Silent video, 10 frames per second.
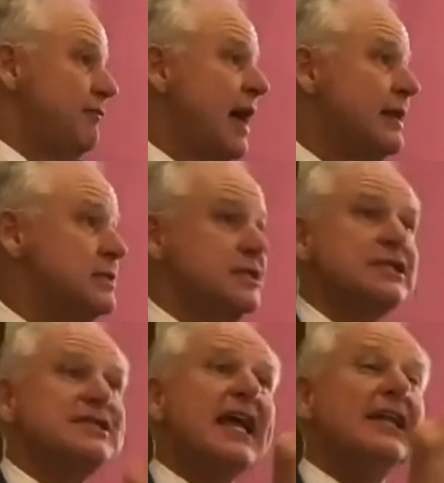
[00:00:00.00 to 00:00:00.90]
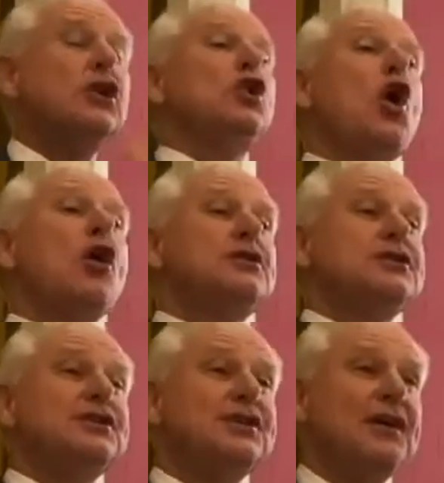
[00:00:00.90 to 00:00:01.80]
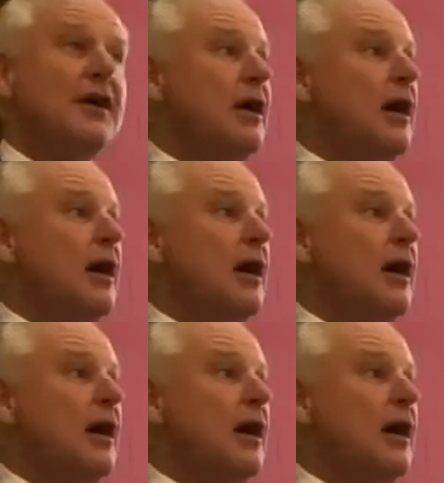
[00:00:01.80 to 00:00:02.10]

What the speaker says: That is the second largest